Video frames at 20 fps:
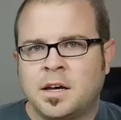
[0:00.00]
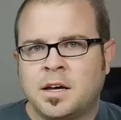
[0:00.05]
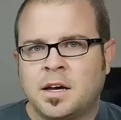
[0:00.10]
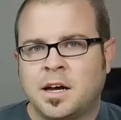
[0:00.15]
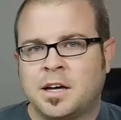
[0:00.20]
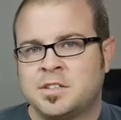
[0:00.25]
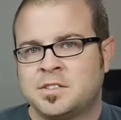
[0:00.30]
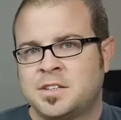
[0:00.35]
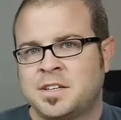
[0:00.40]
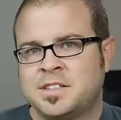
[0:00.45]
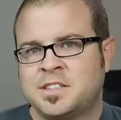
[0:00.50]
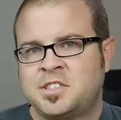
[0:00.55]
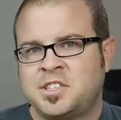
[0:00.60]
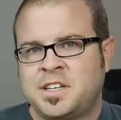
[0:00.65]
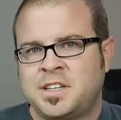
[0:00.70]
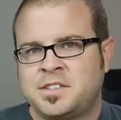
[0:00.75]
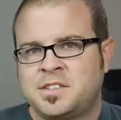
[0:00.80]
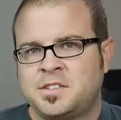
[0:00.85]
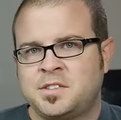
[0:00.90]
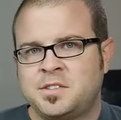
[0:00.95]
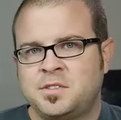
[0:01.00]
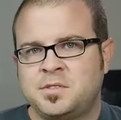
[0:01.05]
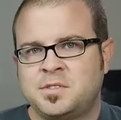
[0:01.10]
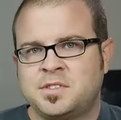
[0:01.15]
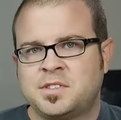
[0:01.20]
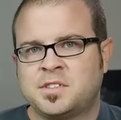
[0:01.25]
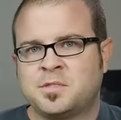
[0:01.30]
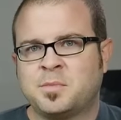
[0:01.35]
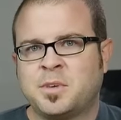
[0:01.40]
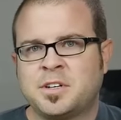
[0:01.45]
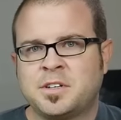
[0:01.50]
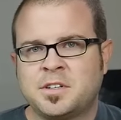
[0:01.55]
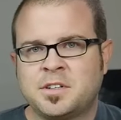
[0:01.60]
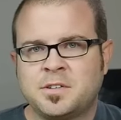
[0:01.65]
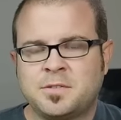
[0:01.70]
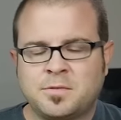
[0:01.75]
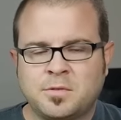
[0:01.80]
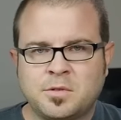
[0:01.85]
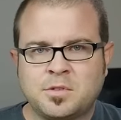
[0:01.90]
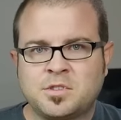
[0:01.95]
I also had the chance to use this monitor
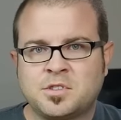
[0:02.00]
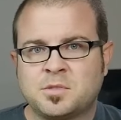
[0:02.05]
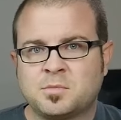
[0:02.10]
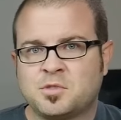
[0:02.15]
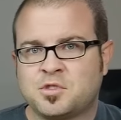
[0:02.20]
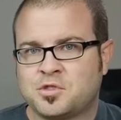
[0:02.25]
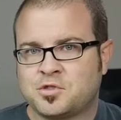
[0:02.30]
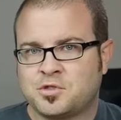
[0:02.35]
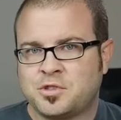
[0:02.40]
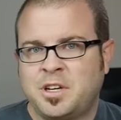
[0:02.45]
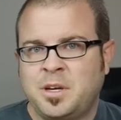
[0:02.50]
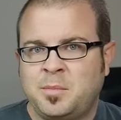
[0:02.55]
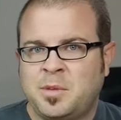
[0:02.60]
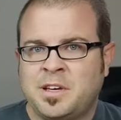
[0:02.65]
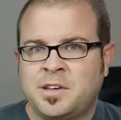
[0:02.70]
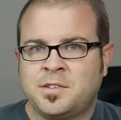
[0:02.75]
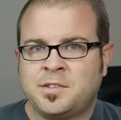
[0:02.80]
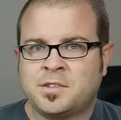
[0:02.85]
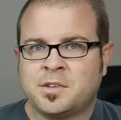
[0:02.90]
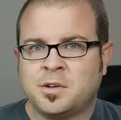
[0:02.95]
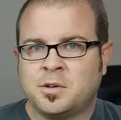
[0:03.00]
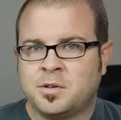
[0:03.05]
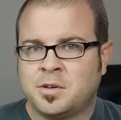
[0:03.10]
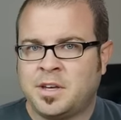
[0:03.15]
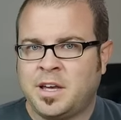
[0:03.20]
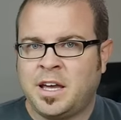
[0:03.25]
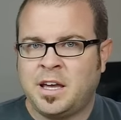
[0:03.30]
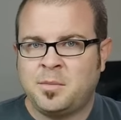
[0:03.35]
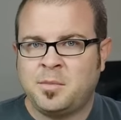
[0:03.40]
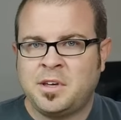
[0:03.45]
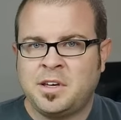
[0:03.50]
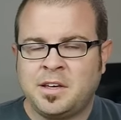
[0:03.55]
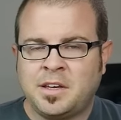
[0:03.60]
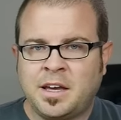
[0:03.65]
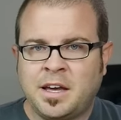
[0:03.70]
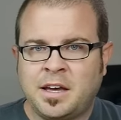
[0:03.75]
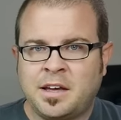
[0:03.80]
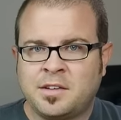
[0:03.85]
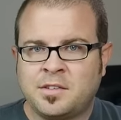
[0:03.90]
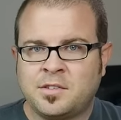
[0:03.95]
for some streaming, so gaming
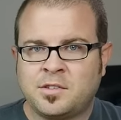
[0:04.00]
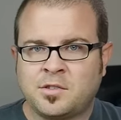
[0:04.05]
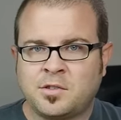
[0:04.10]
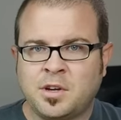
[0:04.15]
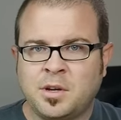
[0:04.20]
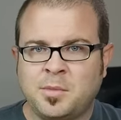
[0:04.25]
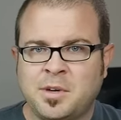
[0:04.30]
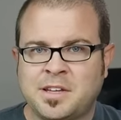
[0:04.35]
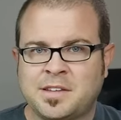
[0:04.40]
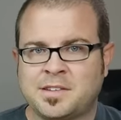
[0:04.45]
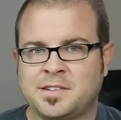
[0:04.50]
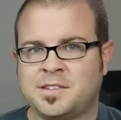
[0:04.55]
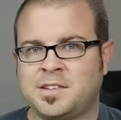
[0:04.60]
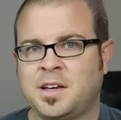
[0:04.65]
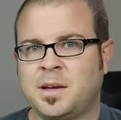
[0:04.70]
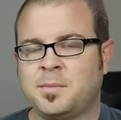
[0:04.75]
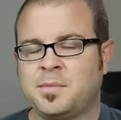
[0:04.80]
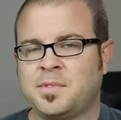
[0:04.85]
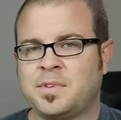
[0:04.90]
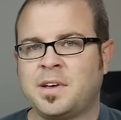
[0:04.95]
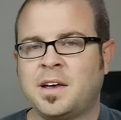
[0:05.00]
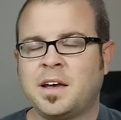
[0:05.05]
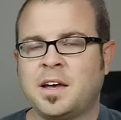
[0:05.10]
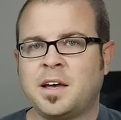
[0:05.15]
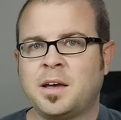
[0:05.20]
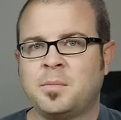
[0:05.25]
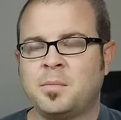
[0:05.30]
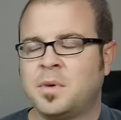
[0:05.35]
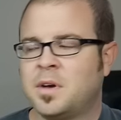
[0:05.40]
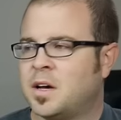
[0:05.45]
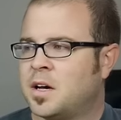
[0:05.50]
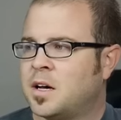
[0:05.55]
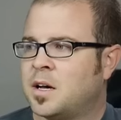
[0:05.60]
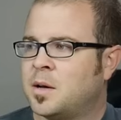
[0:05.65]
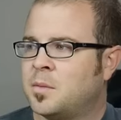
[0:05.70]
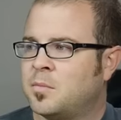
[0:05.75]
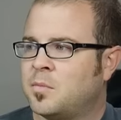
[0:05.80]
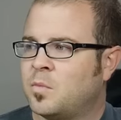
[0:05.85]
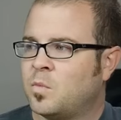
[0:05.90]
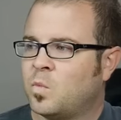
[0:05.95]
and streaming at the same time.
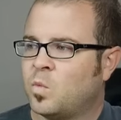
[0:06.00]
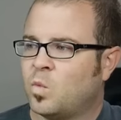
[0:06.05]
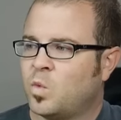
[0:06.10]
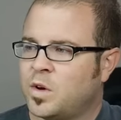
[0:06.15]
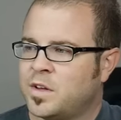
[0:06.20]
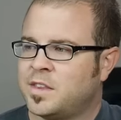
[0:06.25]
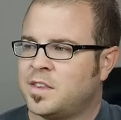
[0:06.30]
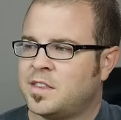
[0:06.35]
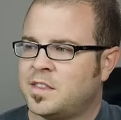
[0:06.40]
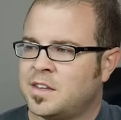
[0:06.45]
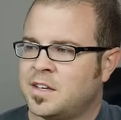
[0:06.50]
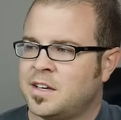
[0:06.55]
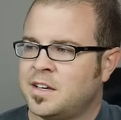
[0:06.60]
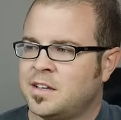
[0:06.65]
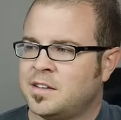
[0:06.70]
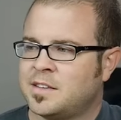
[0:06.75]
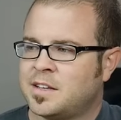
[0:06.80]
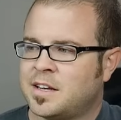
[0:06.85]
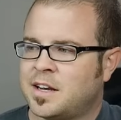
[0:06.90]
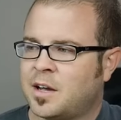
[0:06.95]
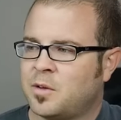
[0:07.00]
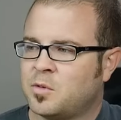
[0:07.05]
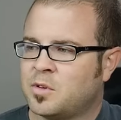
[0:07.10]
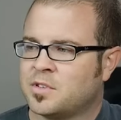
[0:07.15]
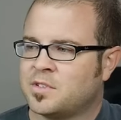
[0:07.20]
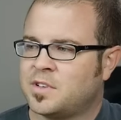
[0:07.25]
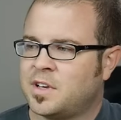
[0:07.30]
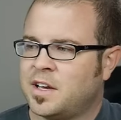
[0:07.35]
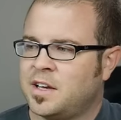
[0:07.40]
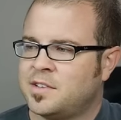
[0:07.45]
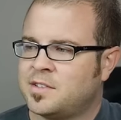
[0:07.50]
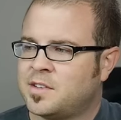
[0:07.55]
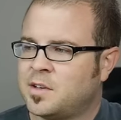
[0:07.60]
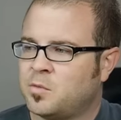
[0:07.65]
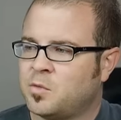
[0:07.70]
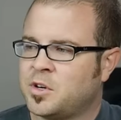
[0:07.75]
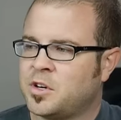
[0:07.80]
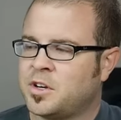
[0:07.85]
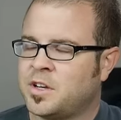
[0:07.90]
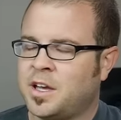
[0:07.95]
Um, one thing that I will say is that
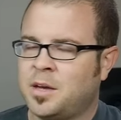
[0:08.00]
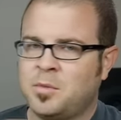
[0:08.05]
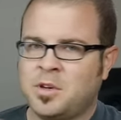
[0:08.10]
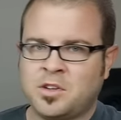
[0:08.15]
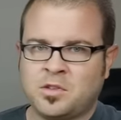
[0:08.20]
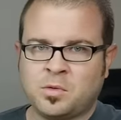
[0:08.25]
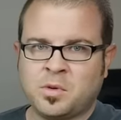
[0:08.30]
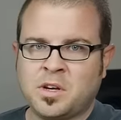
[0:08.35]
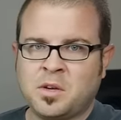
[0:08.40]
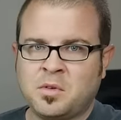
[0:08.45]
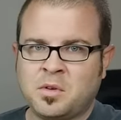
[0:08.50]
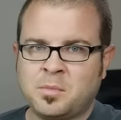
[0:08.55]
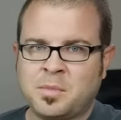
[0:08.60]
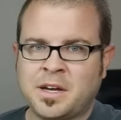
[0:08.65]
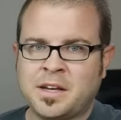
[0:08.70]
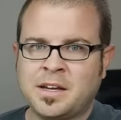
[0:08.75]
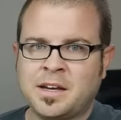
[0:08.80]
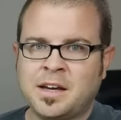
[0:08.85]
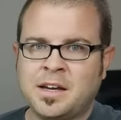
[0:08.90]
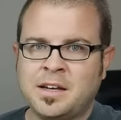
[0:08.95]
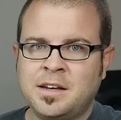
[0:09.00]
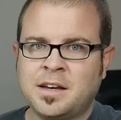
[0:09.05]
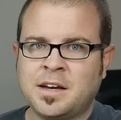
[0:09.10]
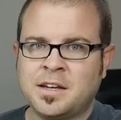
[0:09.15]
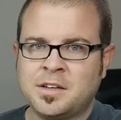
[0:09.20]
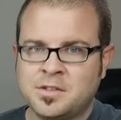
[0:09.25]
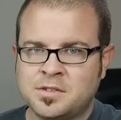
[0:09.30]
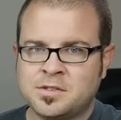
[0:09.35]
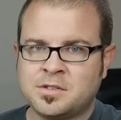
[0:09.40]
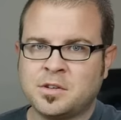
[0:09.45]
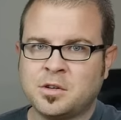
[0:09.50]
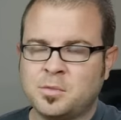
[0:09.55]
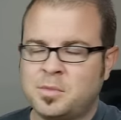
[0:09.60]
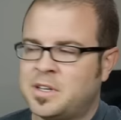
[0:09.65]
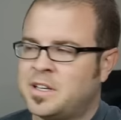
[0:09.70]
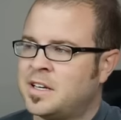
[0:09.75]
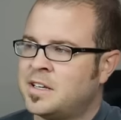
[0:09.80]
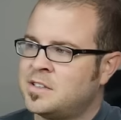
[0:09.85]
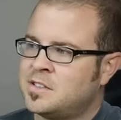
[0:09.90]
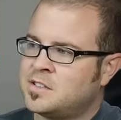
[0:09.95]
when you're gaming at twenty-one by nine, I used O
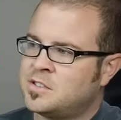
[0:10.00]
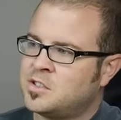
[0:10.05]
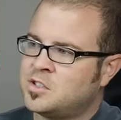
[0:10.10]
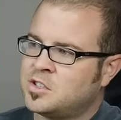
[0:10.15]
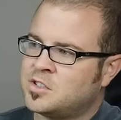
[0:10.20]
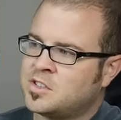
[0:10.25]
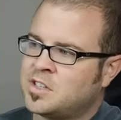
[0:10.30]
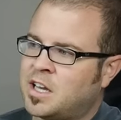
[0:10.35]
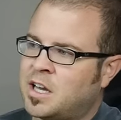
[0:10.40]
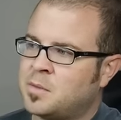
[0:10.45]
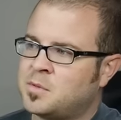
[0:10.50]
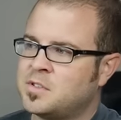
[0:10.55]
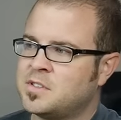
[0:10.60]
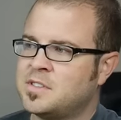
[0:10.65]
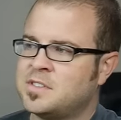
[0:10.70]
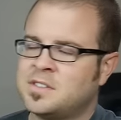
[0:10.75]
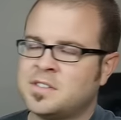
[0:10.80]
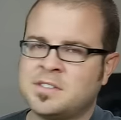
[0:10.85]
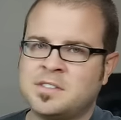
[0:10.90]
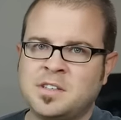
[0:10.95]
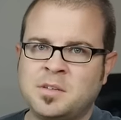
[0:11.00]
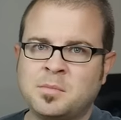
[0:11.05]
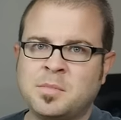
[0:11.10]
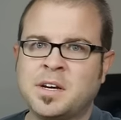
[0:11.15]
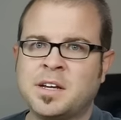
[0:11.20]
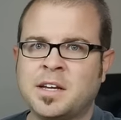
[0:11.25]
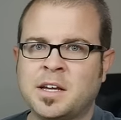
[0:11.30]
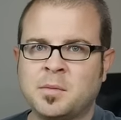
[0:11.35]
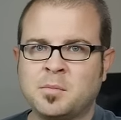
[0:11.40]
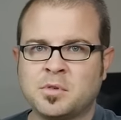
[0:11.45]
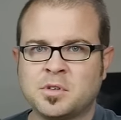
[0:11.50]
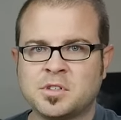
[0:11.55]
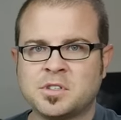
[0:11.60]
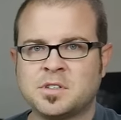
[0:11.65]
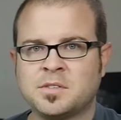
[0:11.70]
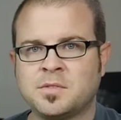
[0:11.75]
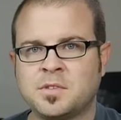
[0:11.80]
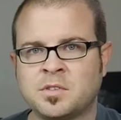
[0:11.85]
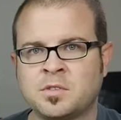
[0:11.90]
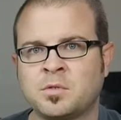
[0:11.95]
B S to just capture the sixteen by nine
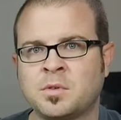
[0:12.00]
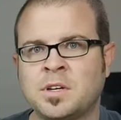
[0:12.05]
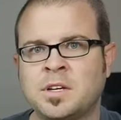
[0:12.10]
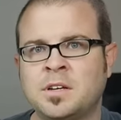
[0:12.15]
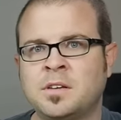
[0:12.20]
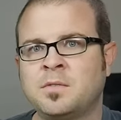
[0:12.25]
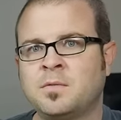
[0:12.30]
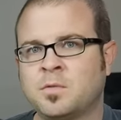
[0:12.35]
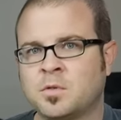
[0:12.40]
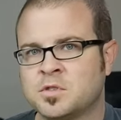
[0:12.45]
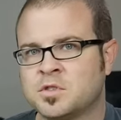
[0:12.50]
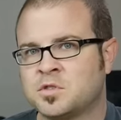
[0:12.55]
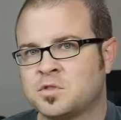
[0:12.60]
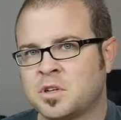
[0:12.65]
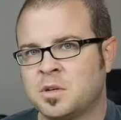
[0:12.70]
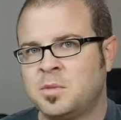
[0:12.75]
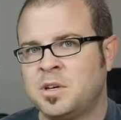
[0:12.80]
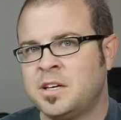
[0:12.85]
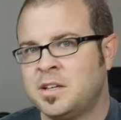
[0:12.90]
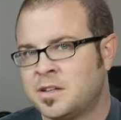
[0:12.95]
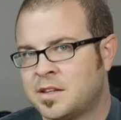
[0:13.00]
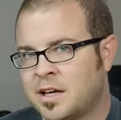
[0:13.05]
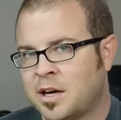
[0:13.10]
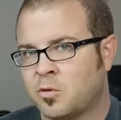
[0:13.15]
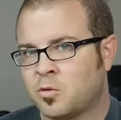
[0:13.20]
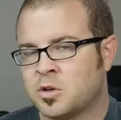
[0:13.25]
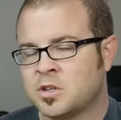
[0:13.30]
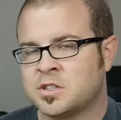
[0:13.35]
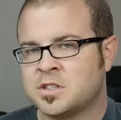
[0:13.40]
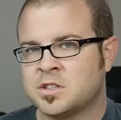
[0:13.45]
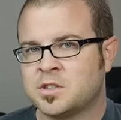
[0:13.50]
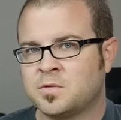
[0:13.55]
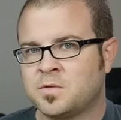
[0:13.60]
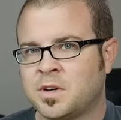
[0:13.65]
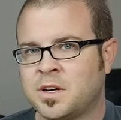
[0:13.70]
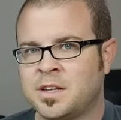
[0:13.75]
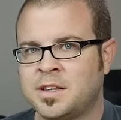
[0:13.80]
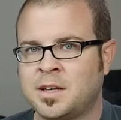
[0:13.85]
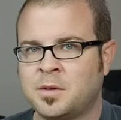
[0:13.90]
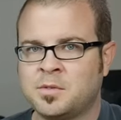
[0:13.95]
portion of the screen for streaming. That worked just
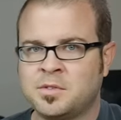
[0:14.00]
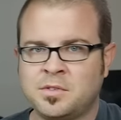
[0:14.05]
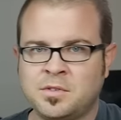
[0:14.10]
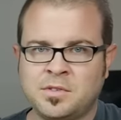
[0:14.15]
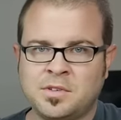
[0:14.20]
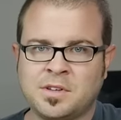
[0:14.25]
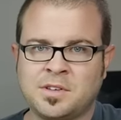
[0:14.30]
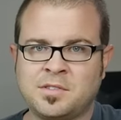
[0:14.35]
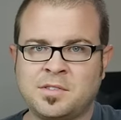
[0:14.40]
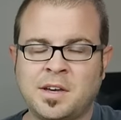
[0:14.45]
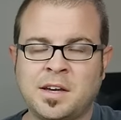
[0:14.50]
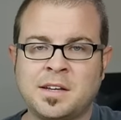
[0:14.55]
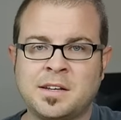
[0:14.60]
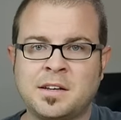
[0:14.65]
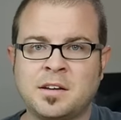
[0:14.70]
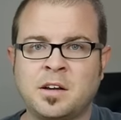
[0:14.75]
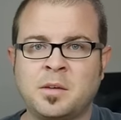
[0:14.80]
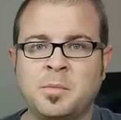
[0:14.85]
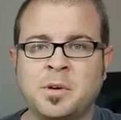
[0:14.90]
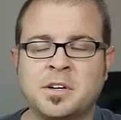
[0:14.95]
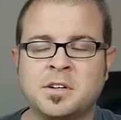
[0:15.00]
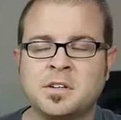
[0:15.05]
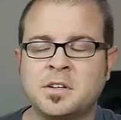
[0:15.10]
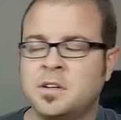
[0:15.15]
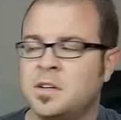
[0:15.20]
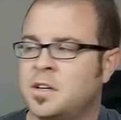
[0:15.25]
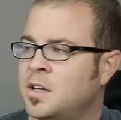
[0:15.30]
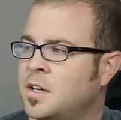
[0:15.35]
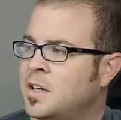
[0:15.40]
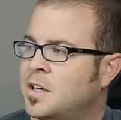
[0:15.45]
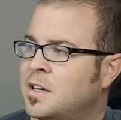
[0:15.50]
fine. That was using a secondary monitor.